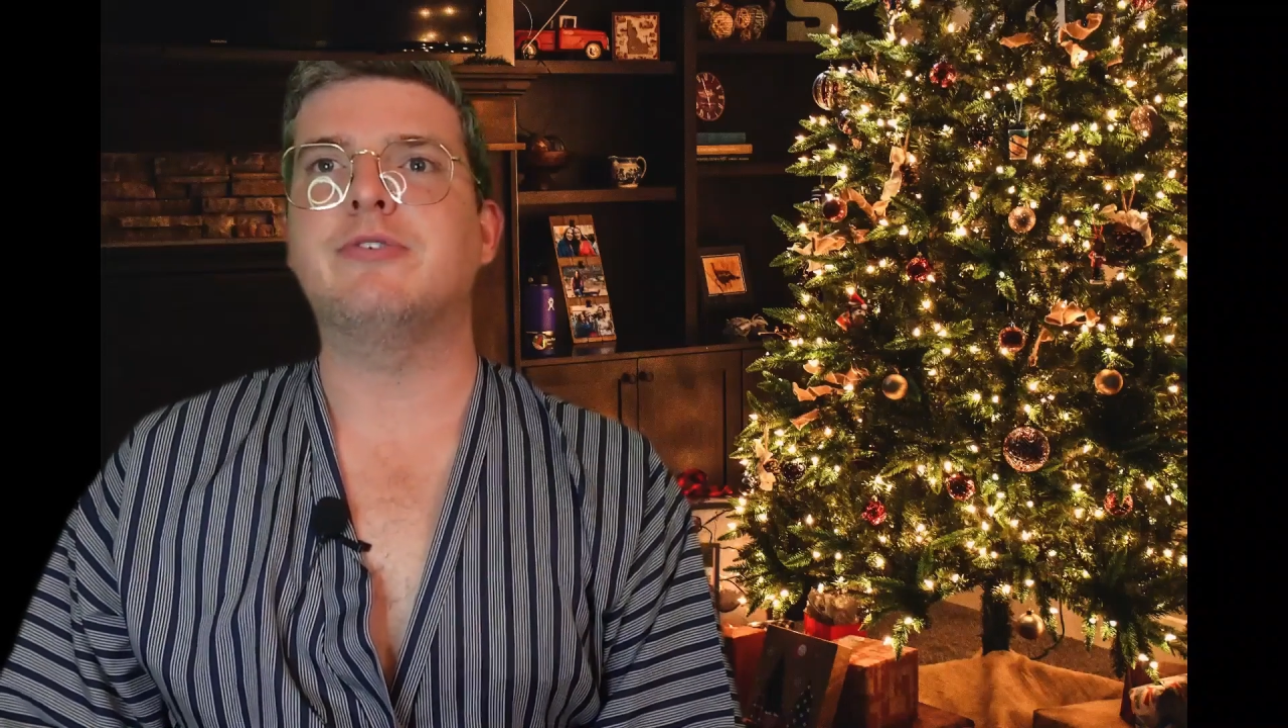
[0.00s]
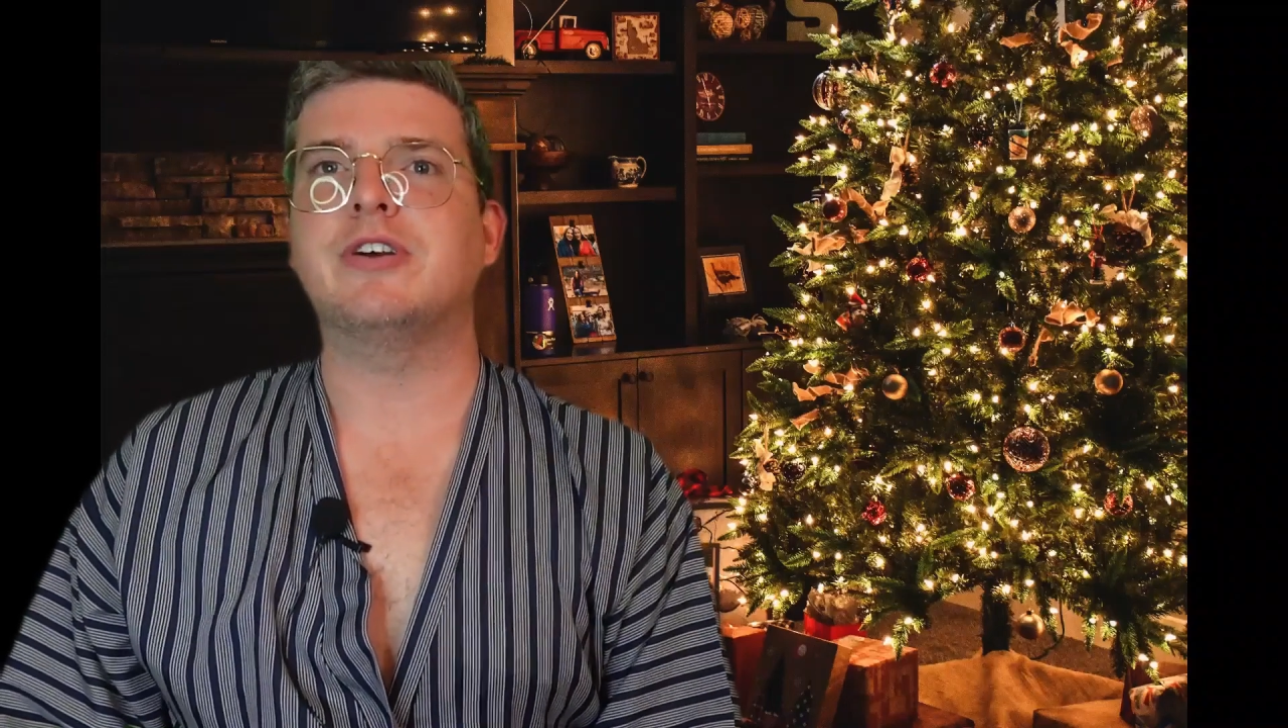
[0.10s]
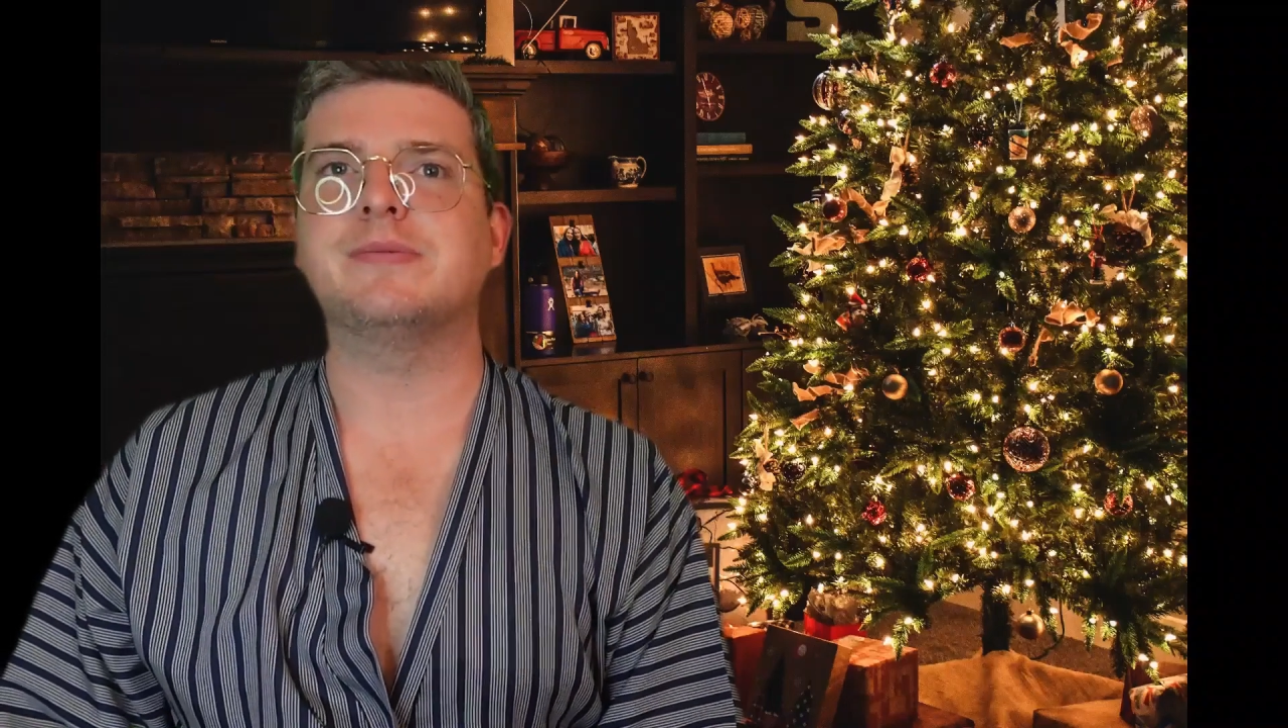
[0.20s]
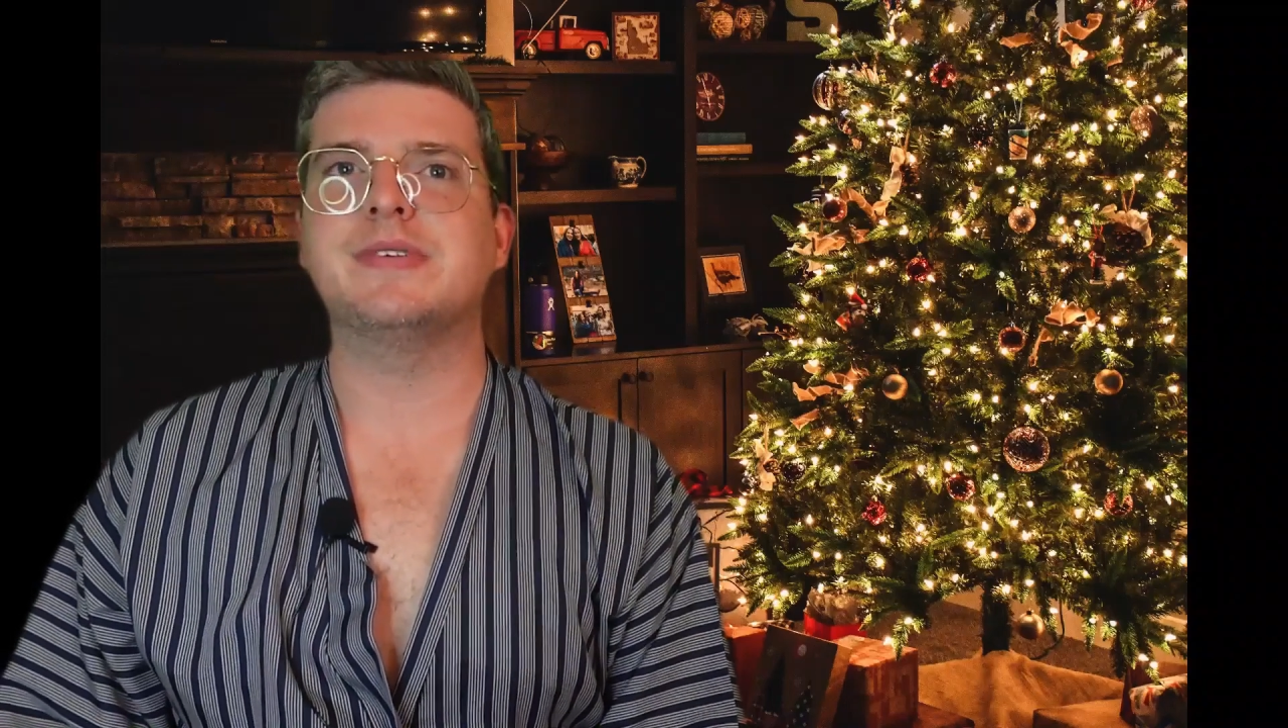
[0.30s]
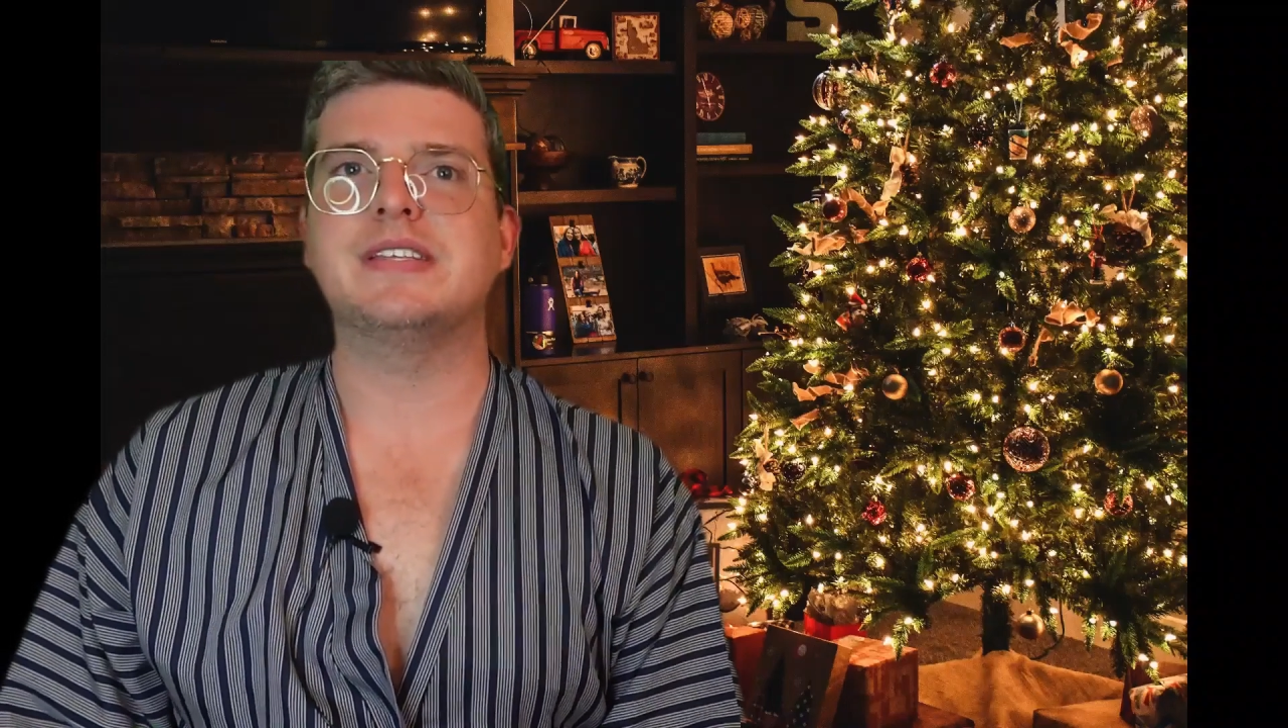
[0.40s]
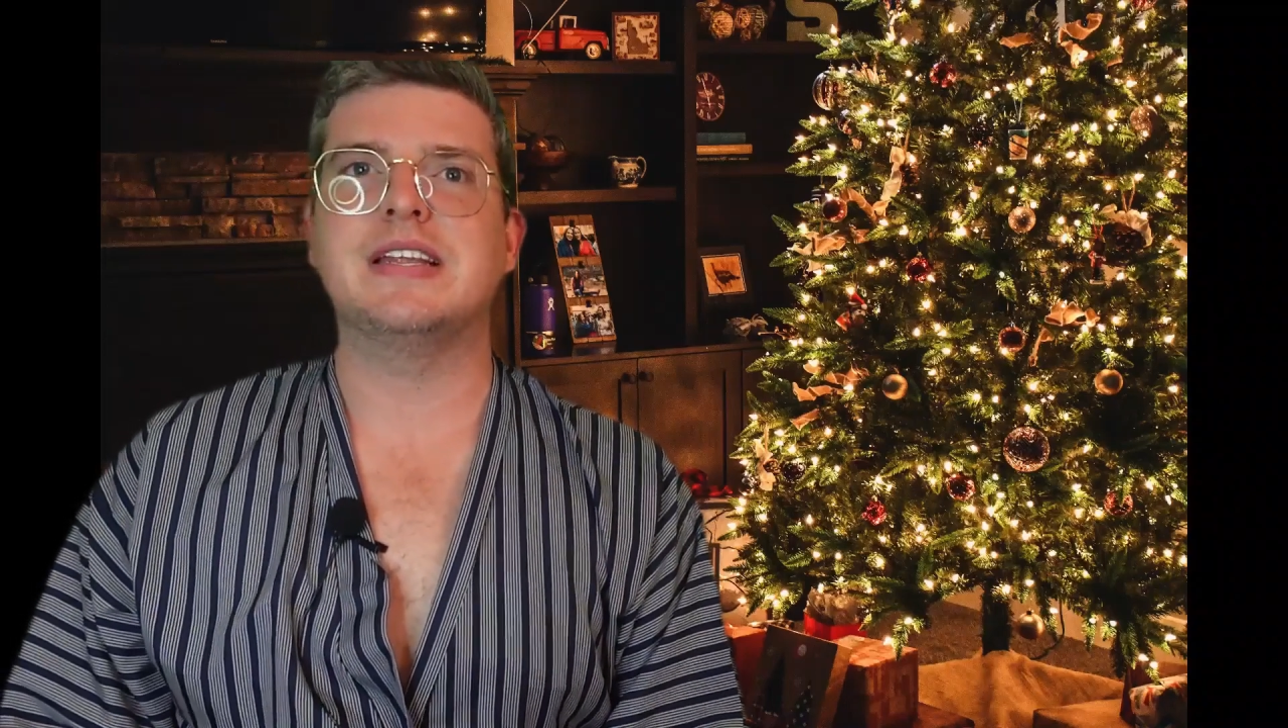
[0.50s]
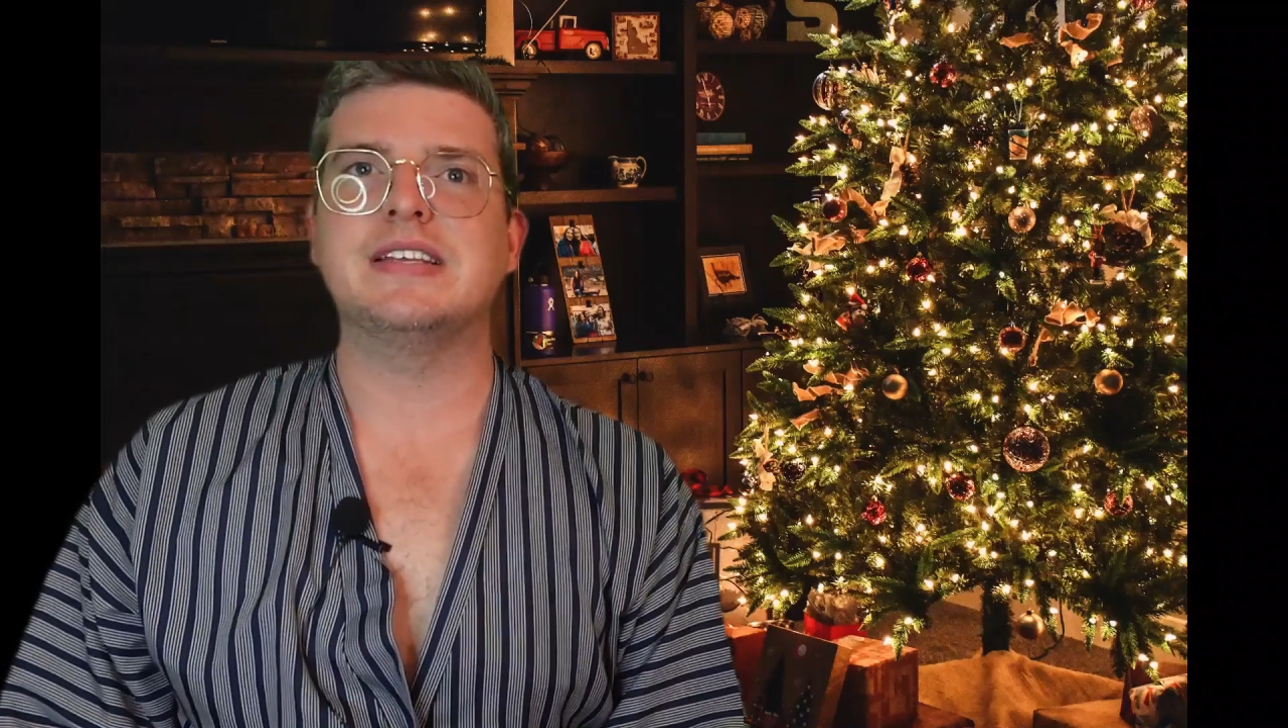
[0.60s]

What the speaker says: Christmas in